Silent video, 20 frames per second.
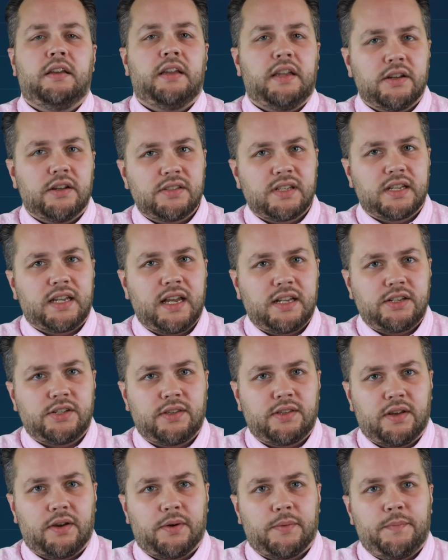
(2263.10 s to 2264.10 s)
Here's the
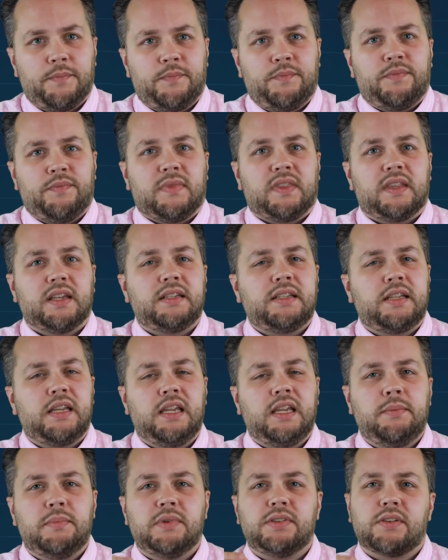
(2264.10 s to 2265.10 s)
catch though. The
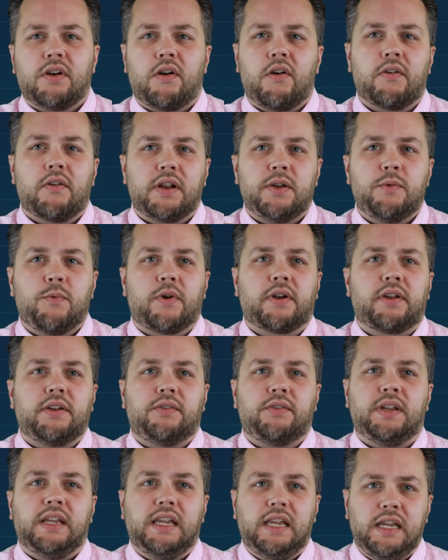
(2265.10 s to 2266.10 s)
team is already
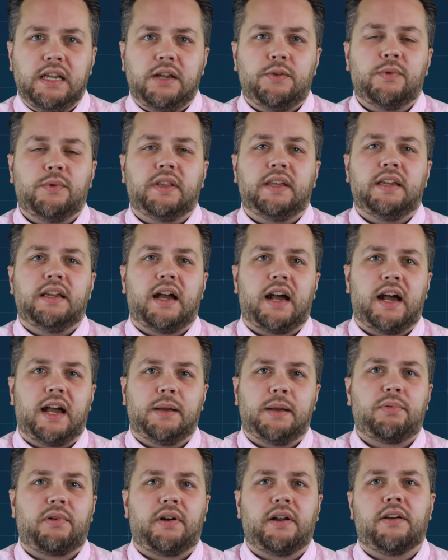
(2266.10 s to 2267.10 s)
working on equally
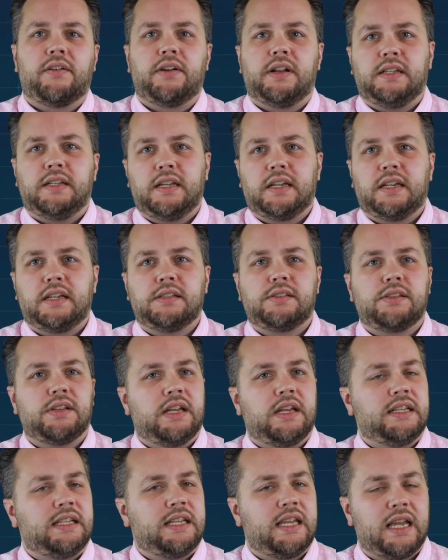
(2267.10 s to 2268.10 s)
high priority tickets
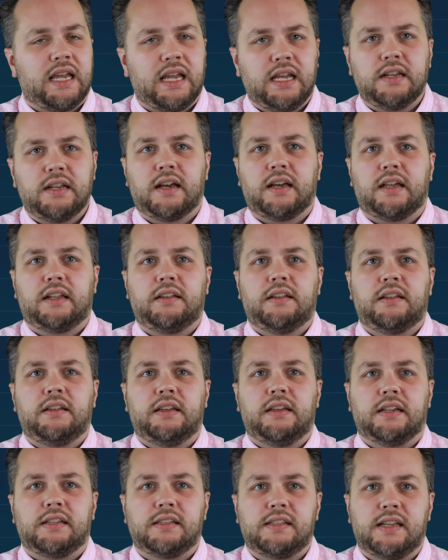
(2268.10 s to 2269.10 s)
and cannot
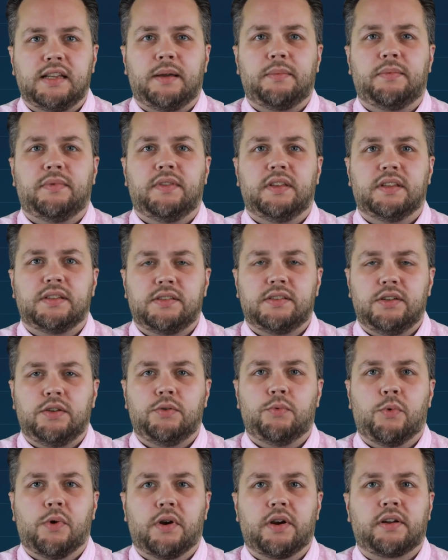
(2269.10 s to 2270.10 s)
accept this
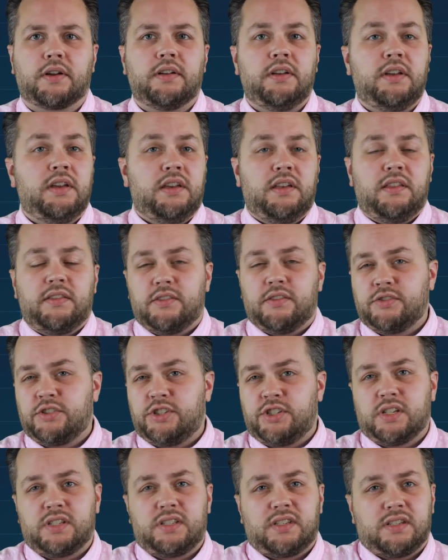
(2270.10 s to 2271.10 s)
new work. There's
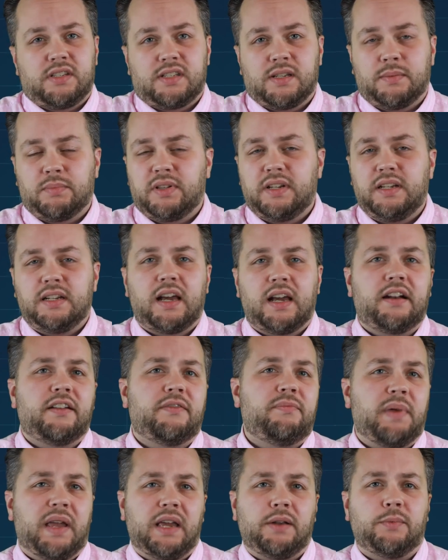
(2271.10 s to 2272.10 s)
just simply not
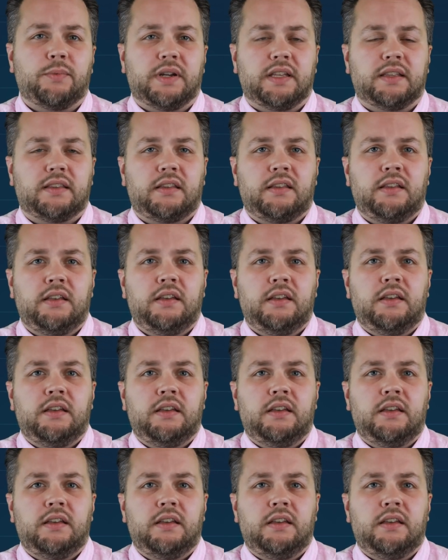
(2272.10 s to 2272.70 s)
enough bandwidth.